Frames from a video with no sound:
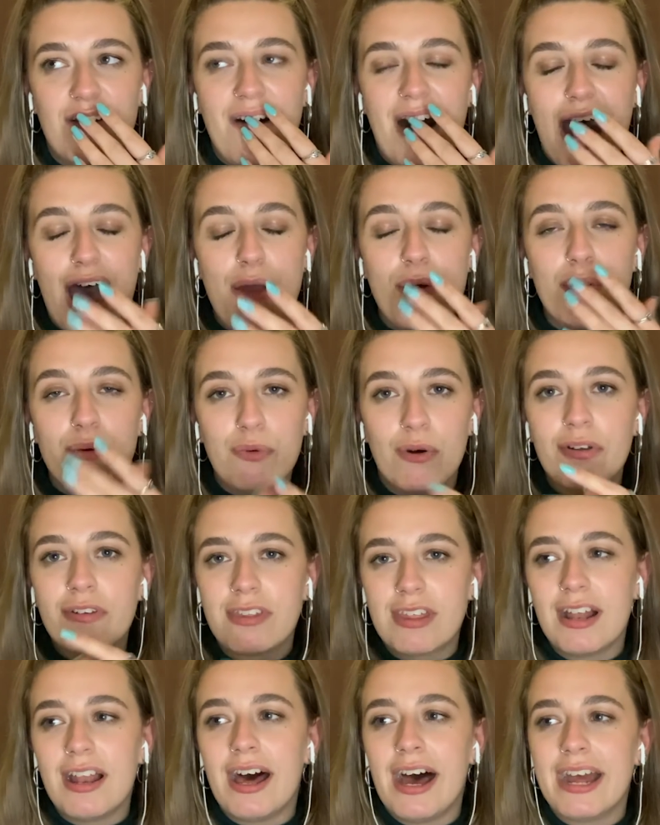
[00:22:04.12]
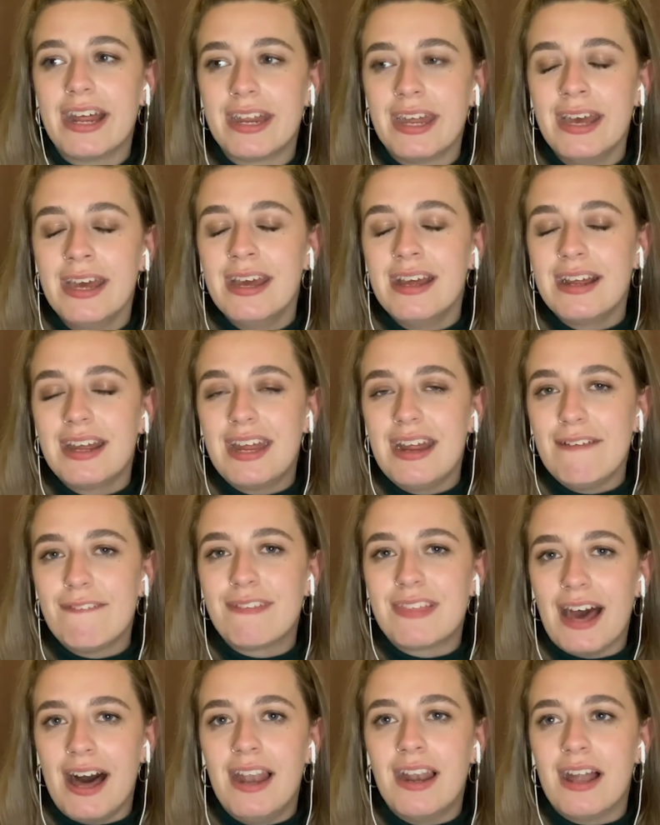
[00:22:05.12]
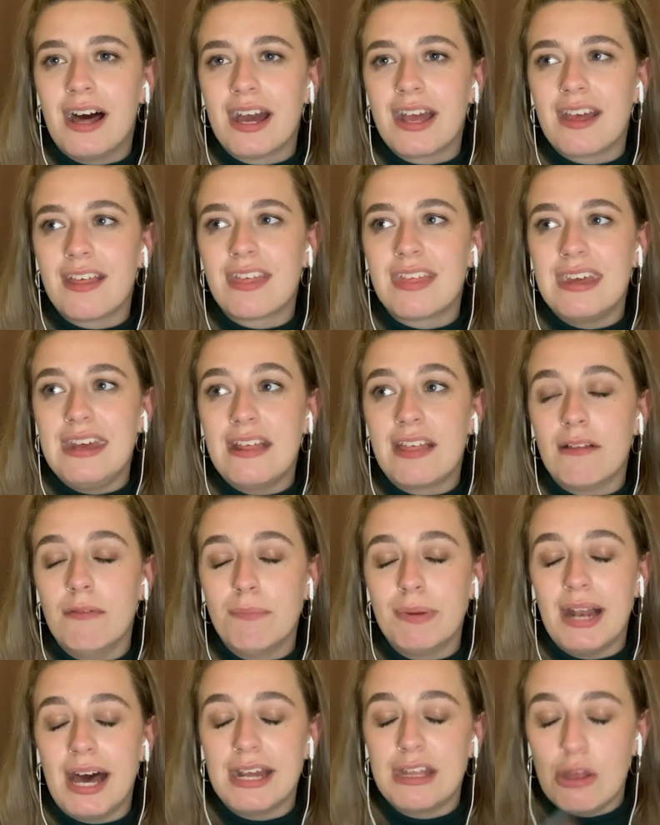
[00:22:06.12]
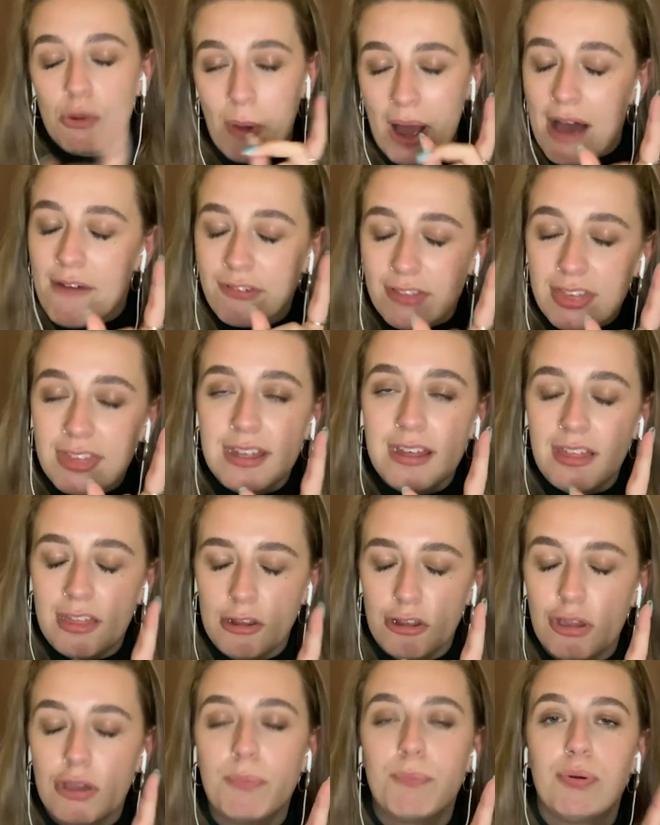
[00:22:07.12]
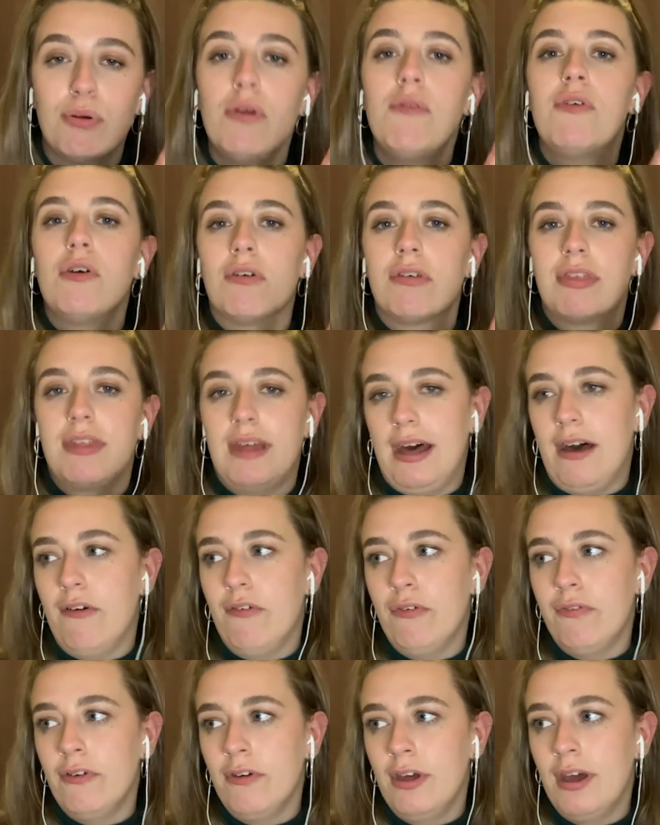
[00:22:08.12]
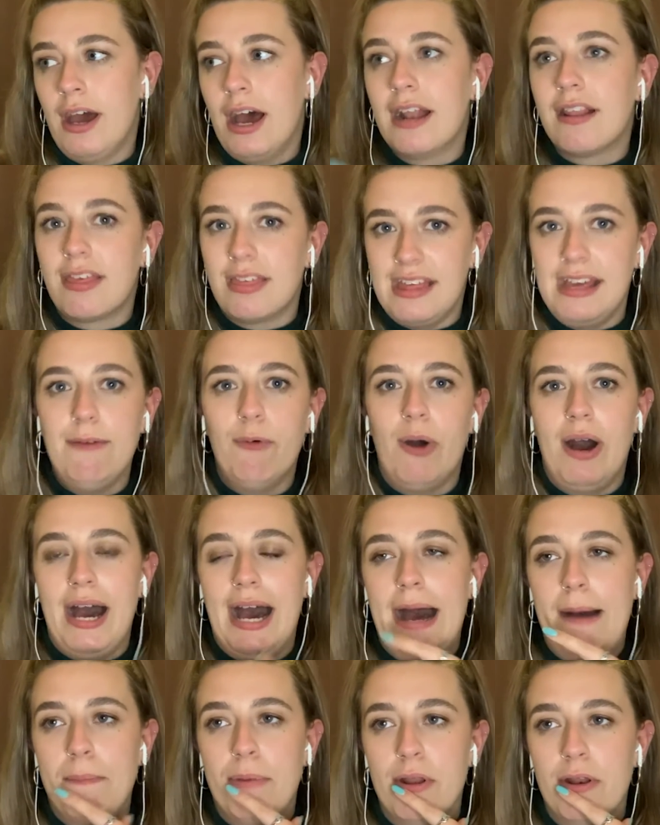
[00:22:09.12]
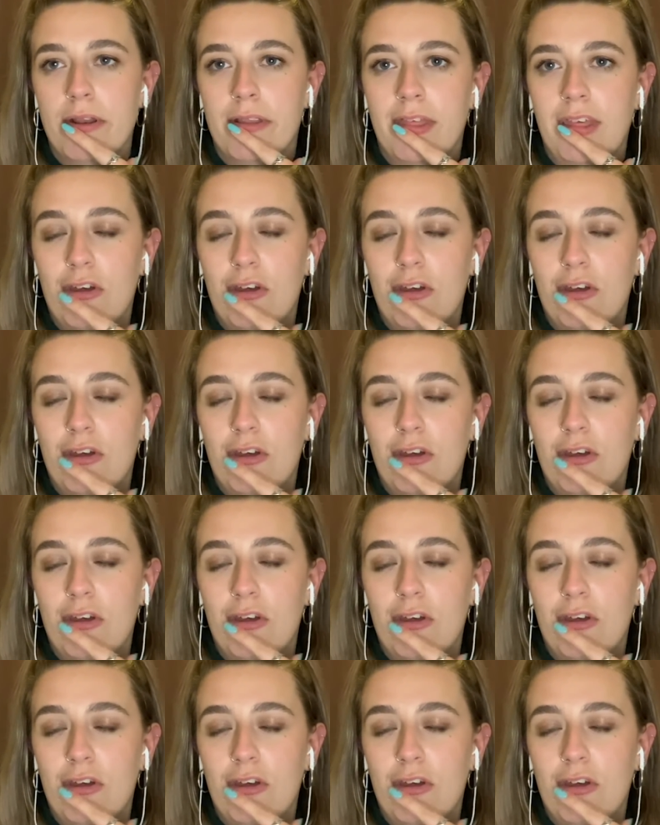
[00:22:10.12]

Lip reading: I would want to like give Dan like a season, be like, you have a season to prove yourself and see what happens.